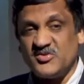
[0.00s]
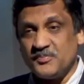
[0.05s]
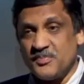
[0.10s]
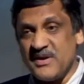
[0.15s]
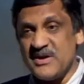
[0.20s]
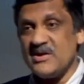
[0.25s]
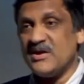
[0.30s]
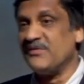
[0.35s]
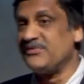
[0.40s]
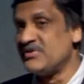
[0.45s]

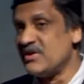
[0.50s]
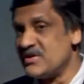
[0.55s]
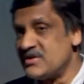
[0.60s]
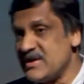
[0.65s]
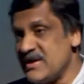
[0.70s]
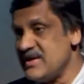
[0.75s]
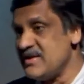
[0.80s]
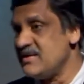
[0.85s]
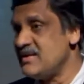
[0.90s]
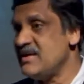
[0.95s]
spring of
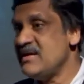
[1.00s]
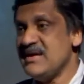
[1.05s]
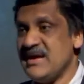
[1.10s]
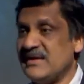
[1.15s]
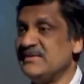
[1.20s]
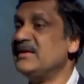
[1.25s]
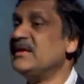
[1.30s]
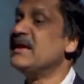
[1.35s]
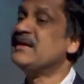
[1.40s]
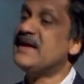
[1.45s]
13,
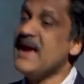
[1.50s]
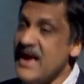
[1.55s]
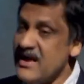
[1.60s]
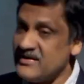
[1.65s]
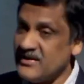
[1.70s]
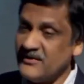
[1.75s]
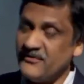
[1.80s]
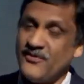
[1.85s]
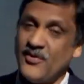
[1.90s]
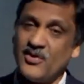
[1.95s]
and then again
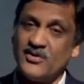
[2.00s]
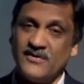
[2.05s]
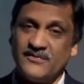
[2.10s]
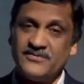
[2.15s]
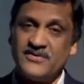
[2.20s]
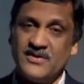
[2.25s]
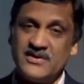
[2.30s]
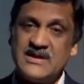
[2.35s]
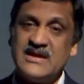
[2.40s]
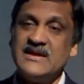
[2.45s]
in fall of
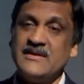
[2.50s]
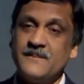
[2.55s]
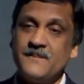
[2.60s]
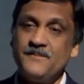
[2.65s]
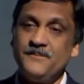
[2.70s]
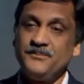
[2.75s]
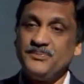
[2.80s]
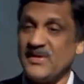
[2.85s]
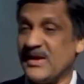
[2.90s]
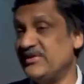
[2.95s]
13.
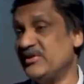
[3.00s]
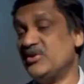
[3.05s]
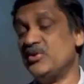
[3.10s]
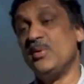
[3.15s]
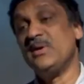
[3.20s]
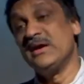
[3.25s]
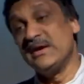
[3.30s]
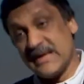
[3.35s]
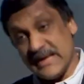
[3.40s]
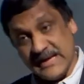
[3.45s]
And they're
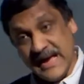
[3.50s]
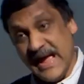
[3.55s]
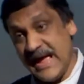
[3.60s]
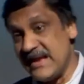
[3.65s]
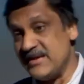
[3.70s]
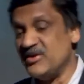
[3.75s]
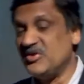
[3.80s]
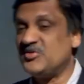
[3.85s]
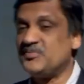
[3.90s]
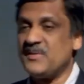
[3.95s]
doing it
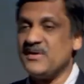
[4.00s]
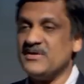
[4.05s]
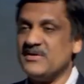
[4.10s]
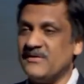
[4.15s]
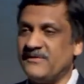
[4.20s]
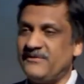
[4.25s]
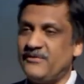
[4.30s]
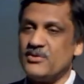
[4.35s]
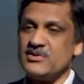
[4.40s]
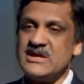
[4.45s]
again in spring
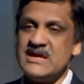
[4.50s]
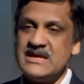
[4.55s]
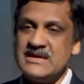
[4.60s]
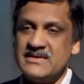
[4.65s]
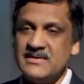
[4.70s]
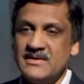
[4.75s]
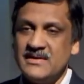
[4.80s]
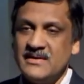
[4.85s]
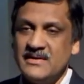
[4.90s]
of 14.